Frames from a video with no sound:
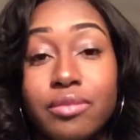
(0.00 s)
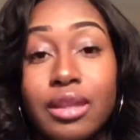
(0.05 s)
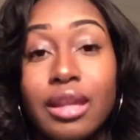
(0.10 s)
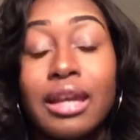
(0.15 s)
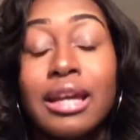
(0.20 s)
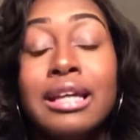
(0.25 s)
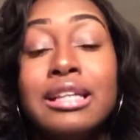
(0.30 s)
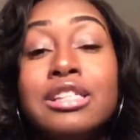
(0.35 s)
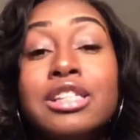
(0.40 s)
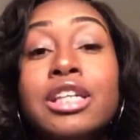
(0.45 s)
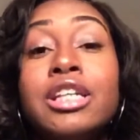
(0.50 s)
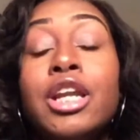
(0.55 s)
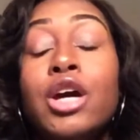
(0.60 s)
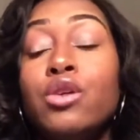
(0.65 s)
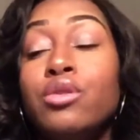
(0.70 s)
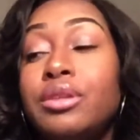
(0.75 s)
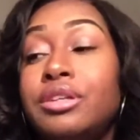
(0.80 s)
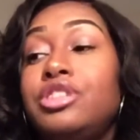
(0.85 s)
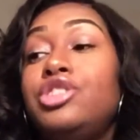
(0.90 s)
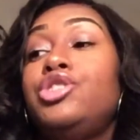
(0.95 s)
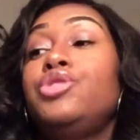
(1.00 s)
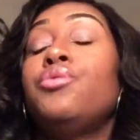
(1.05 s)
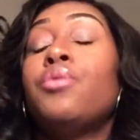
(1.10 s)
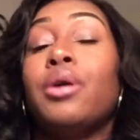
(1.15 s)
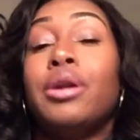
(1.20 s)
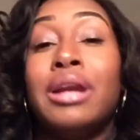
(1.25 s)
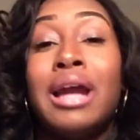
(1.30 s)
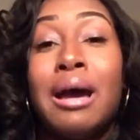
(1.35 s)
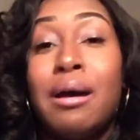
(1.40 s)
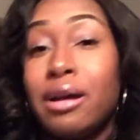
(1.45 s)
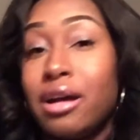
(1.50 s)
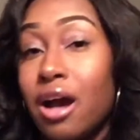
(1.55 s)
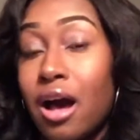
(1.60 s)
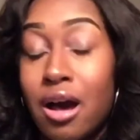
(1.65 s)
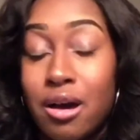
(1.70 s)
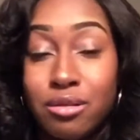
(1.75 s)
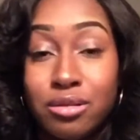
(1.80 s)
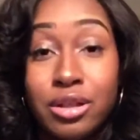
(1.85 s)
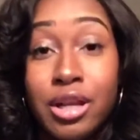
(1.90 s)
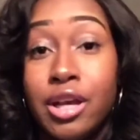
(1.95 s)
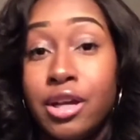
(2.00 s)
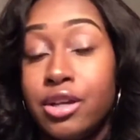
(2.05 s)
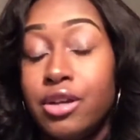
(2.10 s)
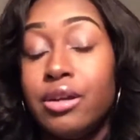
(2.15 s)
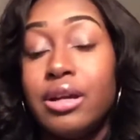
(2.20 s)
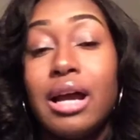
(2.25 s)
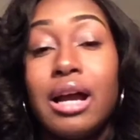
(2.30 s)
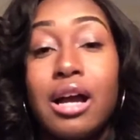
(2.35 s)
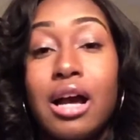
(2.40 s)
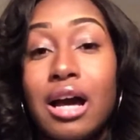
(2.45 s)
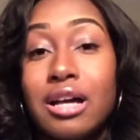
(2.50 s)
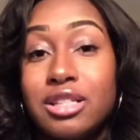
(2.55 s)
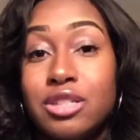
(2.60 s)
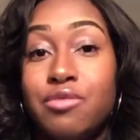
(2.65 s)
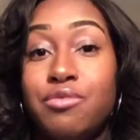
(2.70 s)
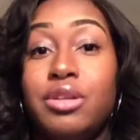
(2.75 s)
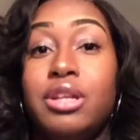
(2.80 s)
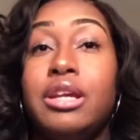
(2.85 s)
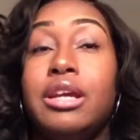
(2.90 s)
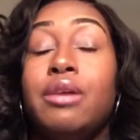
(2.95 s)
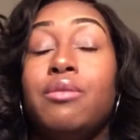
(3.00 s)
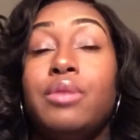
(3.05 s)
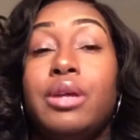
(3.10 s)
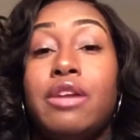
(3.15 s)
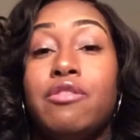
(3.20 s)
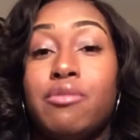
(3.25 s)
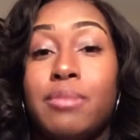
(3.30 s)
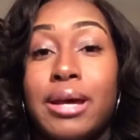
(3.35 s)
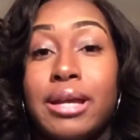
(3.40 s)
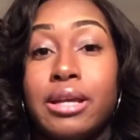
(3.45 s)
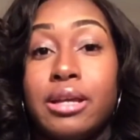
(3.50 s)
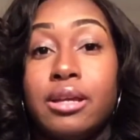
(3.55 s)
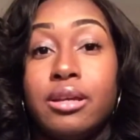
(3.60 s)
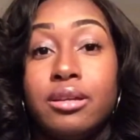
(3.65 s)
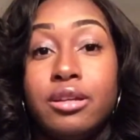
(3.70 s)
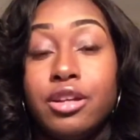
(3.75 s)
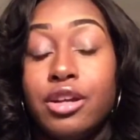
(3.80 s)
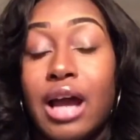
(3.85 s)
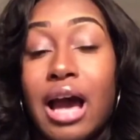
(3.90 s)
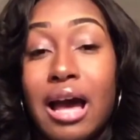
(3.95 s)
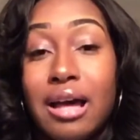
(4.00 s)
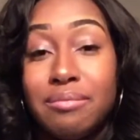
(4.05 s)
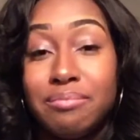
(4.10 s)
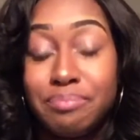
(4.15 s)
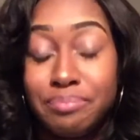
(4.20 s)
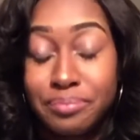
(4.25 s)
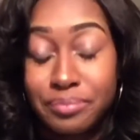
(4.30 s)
and to know that you're not called to fit in with everybody. You're not.